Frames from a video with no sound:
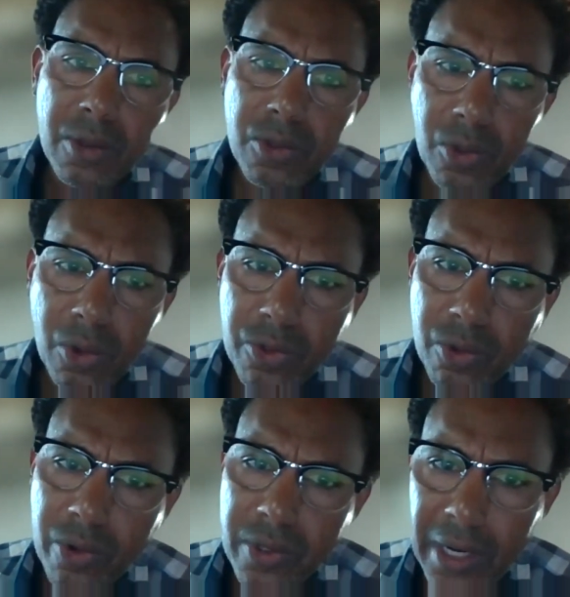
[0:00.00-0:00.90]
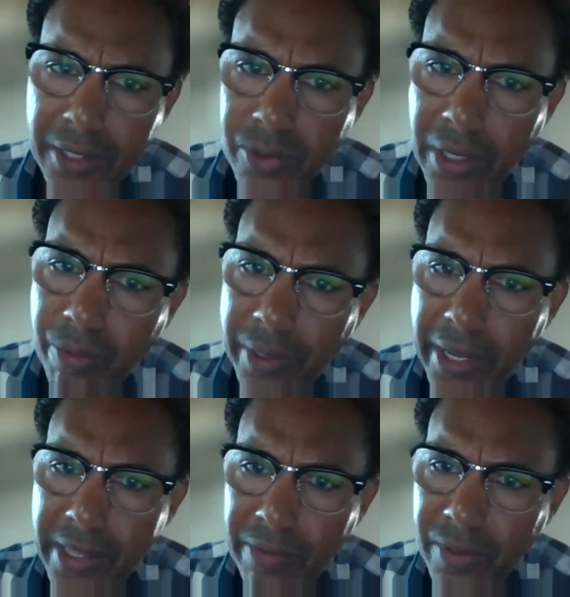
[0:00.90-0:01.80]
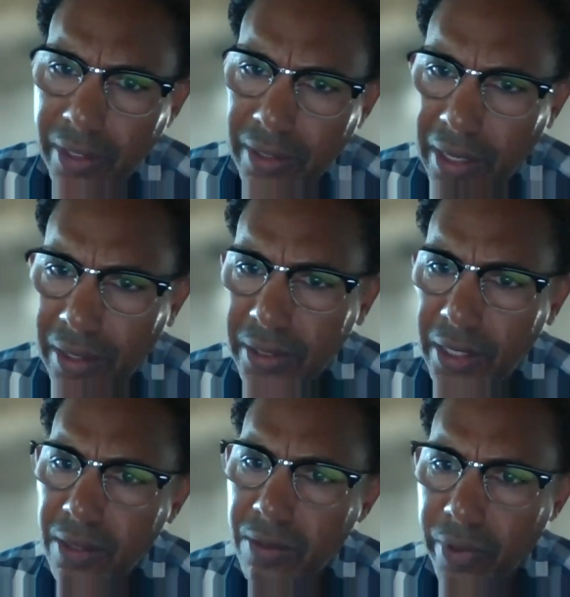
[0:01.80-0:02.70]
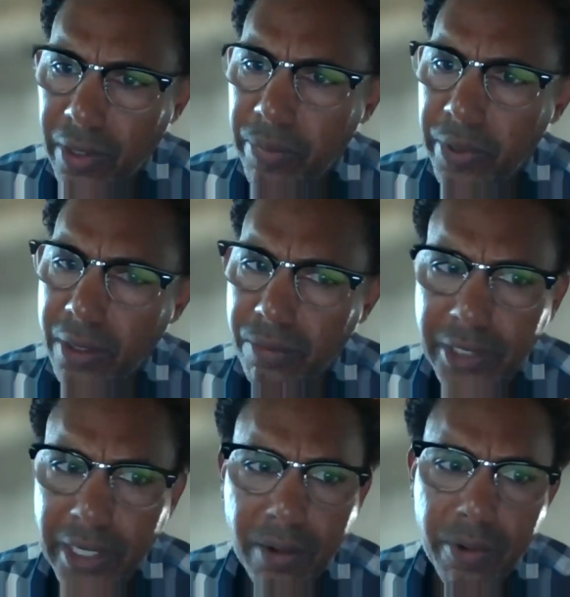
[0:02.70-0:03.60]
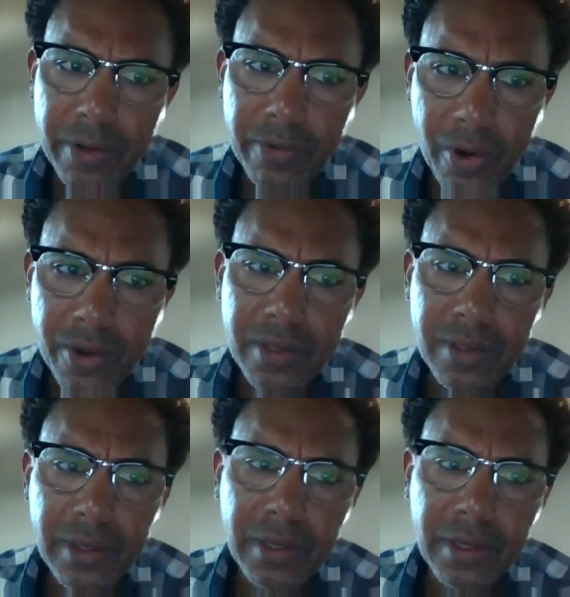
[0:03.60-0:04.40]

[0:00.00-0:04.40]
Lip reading: sole source contract with ACF Technologies for the period of January 1st,